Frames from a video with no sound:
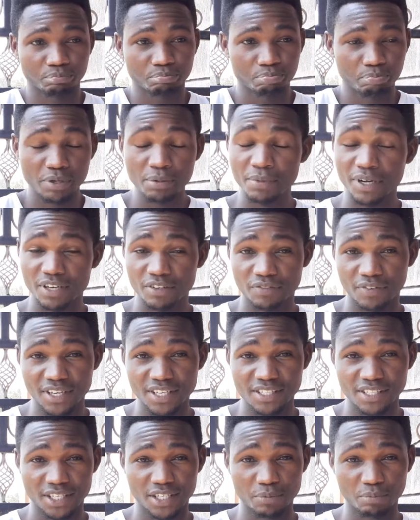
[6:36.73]
be
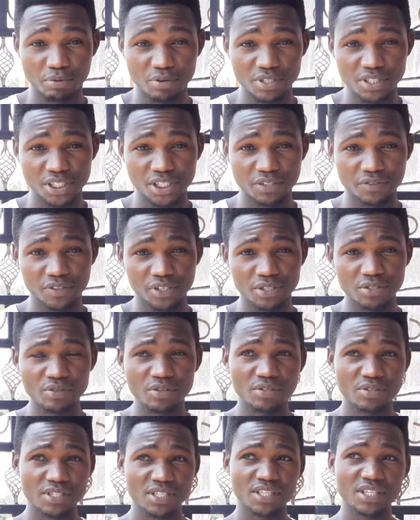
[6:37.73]
manifested positively. So
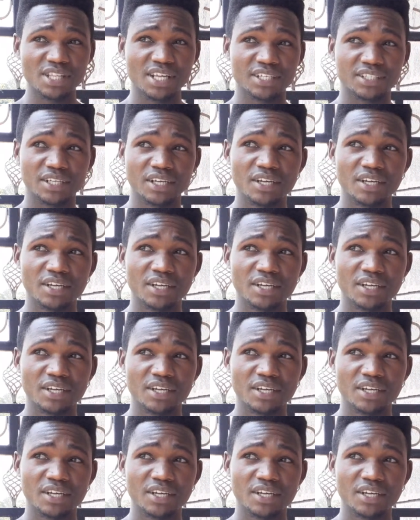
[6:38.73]
you see that